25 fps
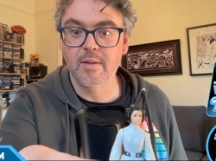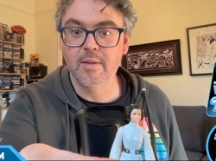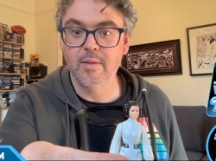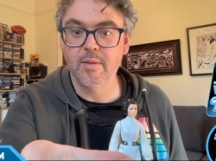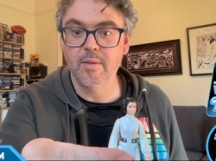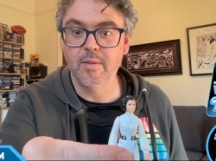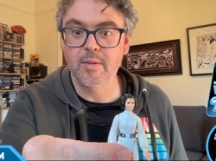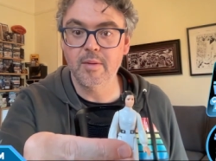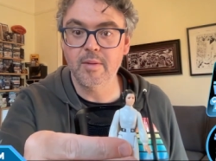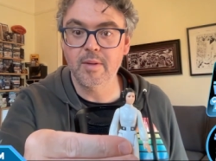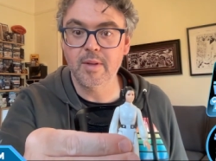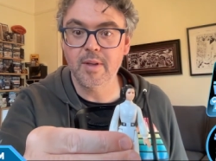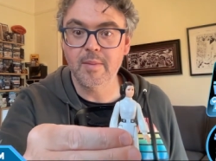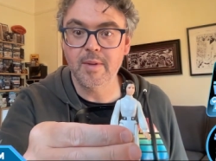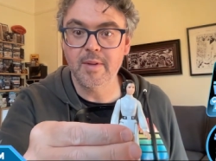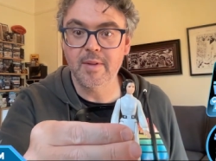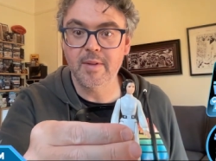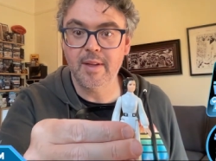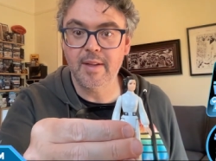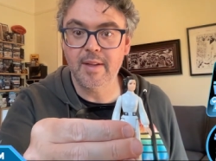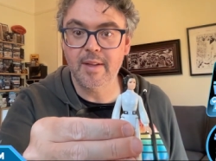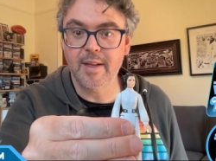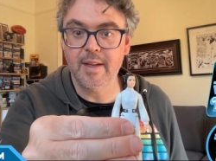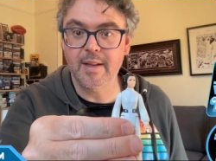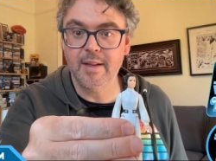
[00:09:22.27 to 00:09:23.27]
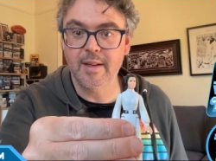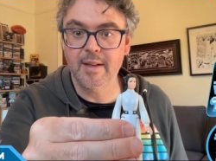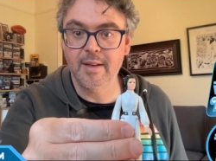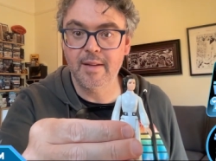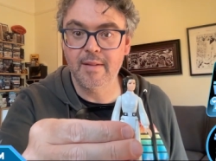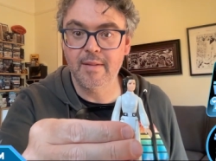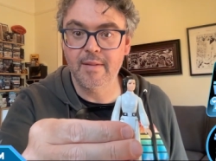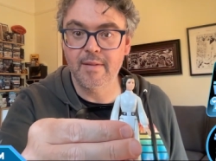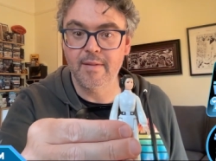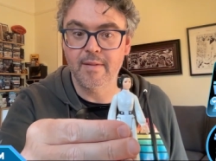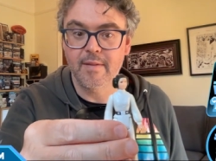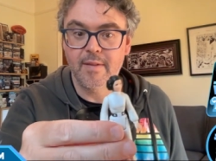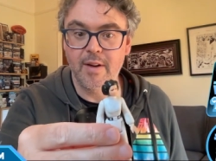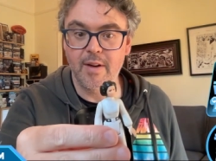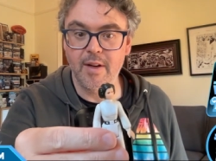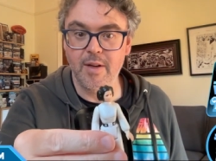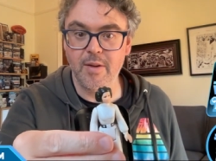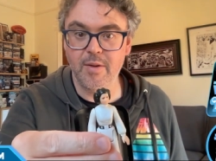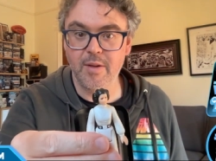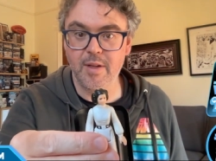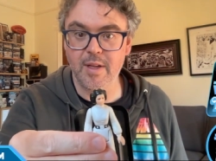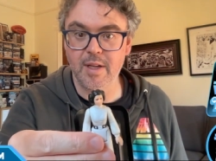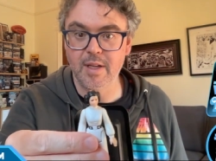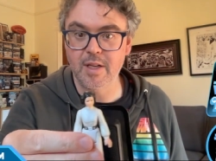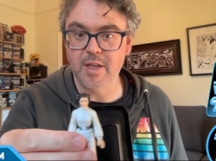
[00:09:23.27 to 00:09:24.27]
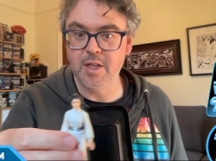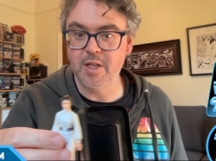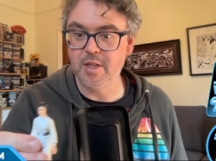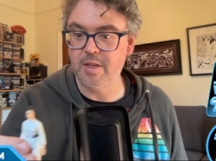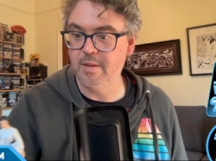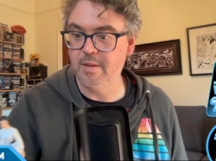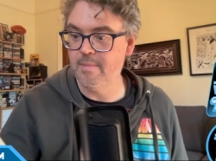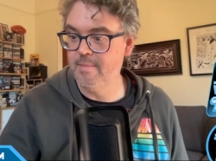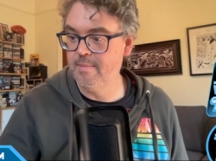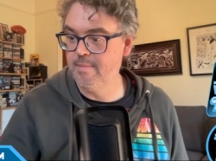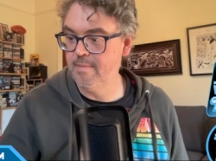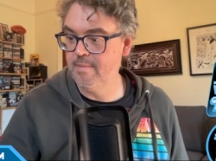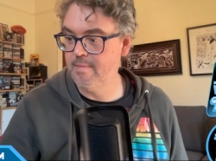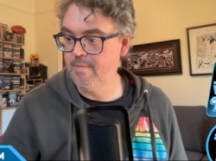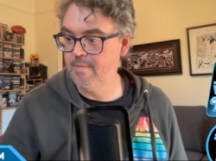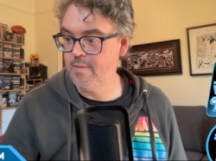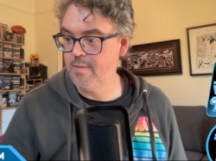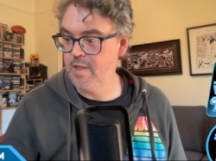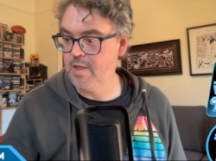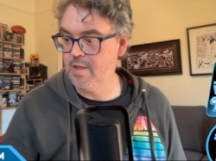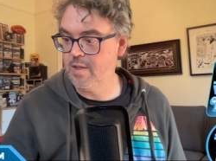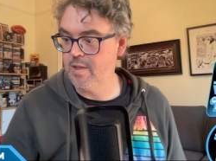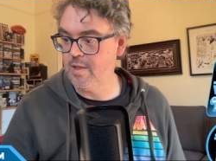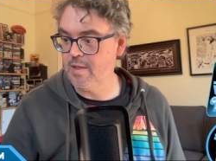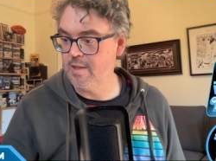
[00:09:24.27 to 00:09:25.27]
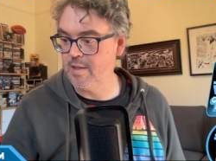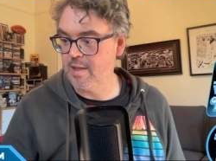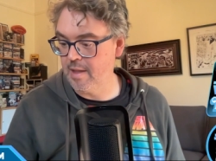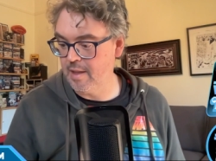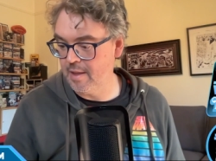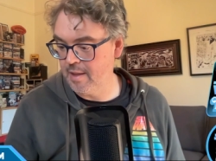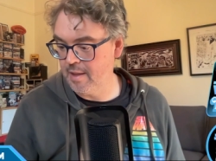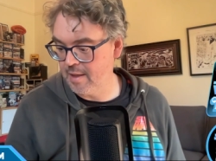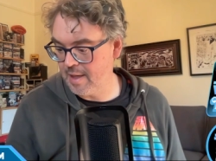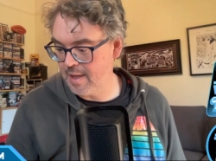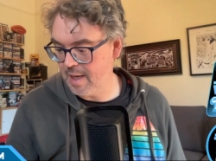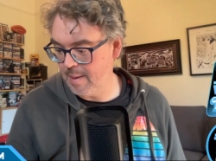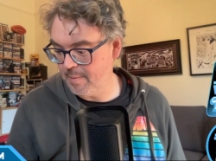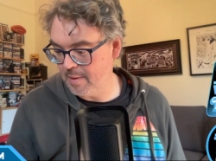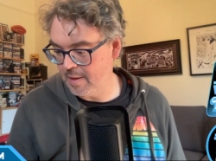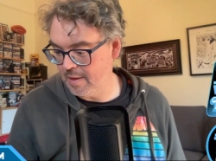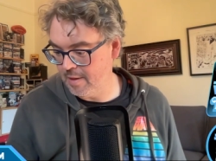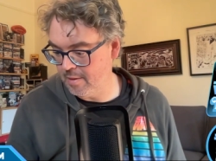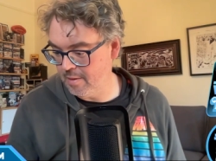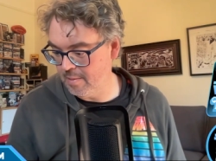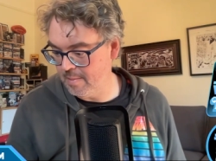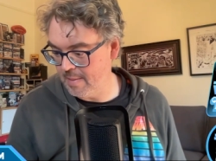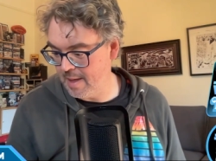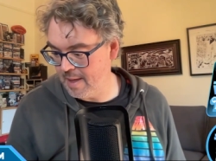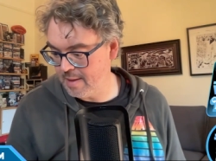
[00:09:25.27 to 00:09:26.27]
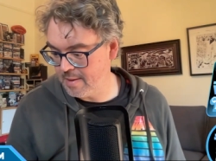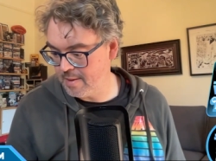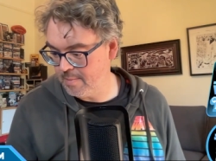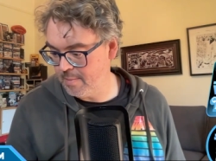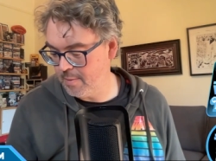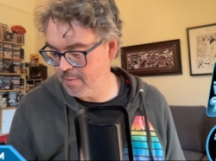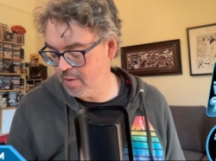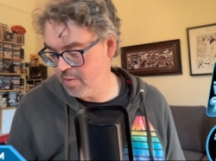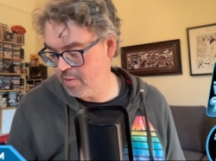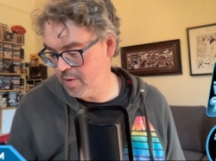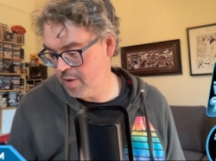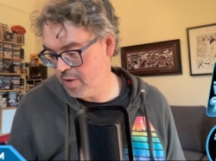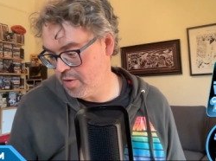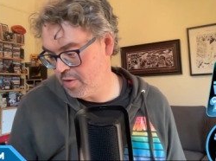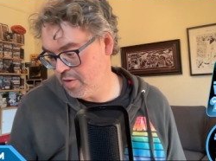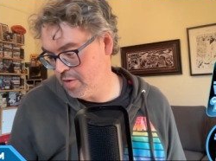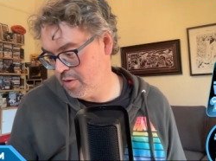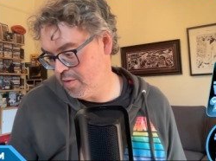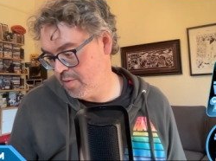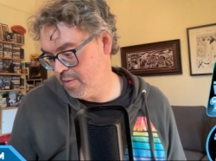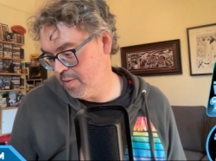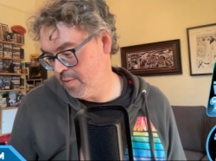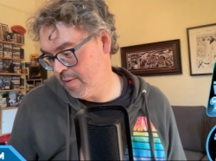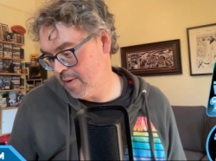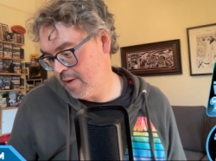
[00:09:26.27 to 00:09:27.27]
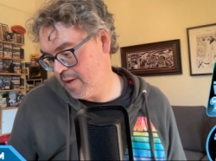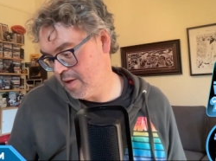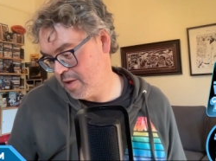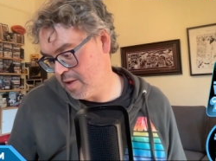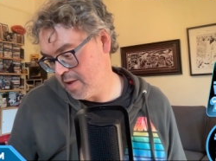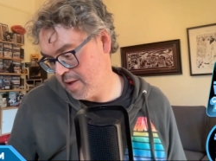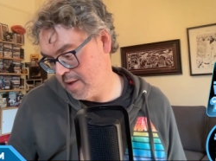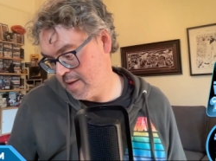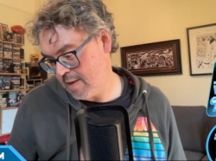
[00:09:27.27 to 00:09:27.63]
oh, can we see that? In very good condition. She's got a couple little marks. I'm not quite sure whether she's